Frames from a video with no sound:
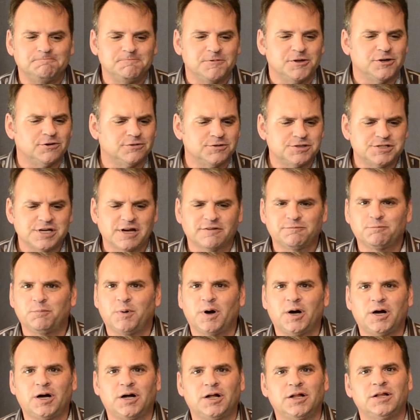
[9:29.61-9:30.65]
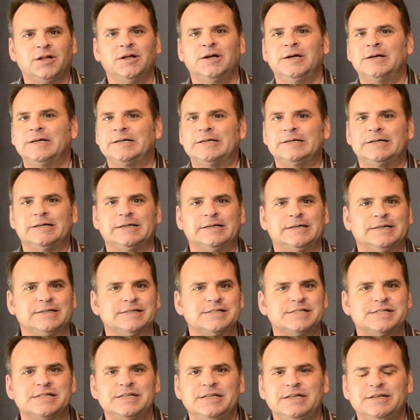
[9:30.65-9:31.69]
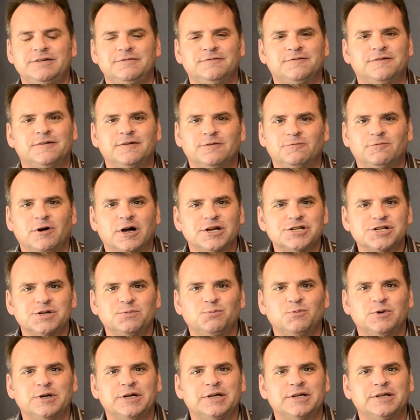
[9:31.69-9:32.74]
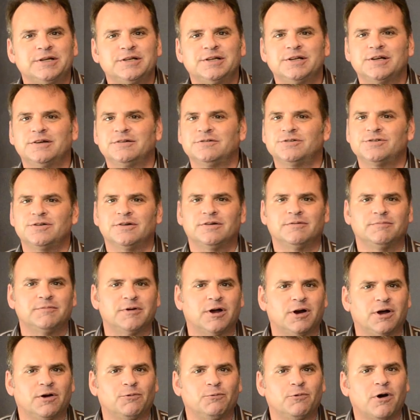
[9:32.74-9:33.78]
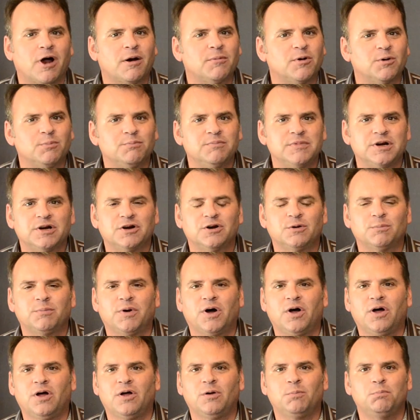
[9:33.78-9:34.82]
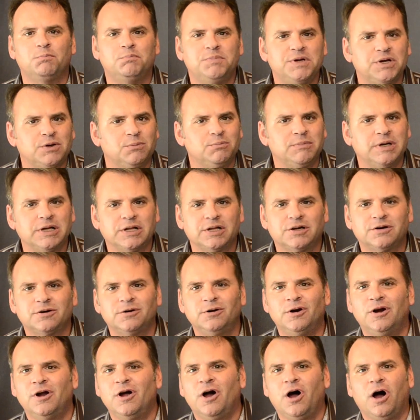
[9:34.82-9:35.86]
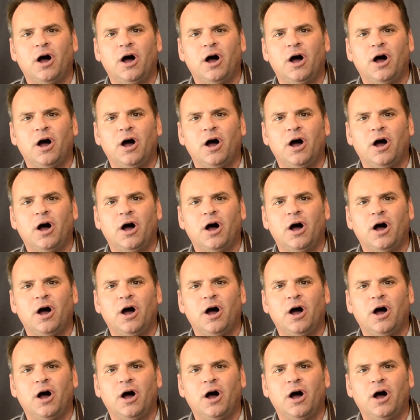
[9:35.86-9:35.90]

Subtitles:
You know, Jeff Ball, Steve Rushing Wind, Robert Mirabal, Bill Miller.